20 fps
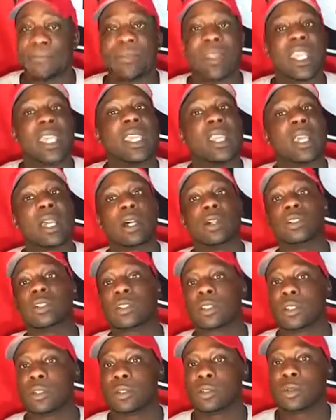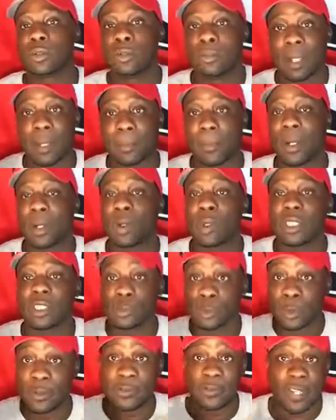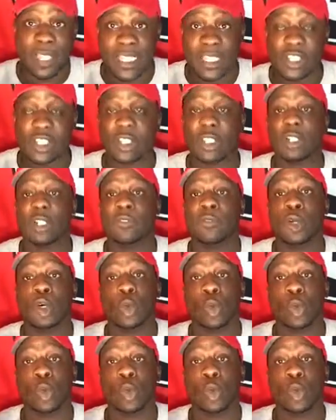And it also, my poll is reflection of